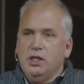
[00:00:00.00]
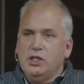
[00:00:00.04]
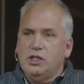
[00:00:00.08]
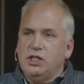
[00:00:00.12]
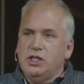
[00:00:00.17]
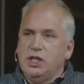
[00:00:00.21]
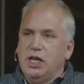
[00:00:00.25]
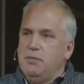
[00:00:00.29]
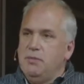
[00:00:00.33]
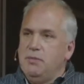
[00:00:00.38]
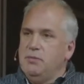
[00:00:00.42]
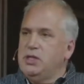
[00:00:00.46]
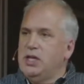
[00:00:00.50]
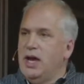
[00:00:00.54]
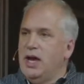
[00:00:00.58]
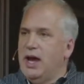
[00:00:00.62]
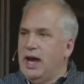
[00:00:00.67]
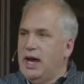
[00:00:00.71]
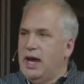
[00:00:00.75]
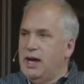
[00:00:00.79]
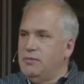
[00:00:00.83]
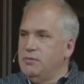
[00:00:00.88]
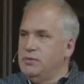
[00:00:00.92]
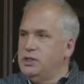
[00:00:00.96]

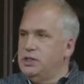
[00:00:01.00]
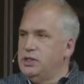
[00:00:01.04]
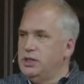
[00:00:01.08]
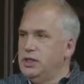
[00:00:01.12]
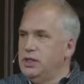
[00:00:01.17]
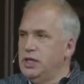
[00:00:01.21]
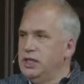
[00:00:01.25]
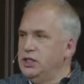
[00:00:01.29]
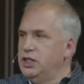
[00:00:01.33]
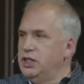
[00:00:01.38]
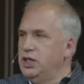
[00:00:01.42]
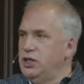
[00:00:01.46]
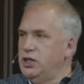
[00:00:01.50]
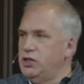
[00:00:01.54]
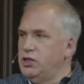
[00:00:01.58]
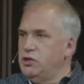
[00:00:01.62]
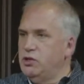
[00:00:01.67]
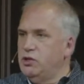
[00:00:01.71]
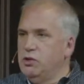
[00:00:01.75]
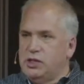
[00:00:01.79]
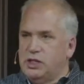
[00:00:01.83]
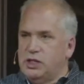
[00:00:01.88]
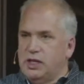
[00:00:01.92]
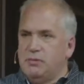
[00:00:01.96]
Sometimes, isn't it
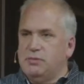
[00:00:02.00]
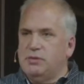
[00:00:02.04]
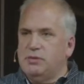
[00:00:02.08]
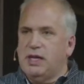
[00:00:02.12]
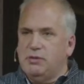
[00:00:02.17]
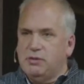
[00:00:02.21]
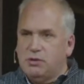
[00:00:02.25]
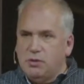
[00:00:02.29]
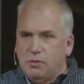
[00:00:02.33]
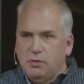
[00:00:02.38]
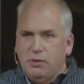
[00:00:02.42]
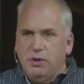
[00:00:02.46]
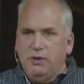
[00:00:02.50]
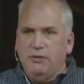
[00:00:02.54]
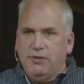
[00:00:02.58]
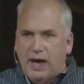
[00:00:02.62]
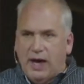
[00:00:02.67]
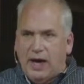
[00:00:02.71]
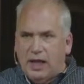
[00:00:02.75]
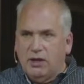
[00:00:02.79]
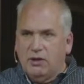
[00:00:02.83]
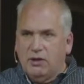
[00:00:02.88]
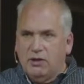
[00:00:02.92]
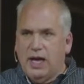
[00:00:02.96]
true? Sometimes when we
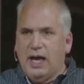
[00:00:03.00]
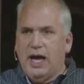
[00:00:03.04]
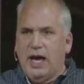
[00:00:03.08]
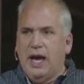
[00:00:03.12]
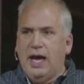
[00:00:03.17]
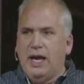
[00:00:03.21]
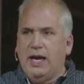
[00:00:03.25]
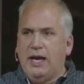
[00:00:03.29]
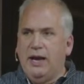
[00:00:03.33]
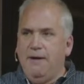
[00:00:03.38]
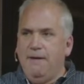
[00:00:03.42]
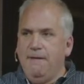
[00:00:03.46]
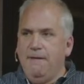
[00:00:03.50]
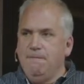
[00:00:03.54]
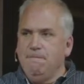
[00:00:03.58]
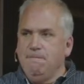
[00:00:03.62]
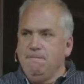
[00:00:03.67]
follow God,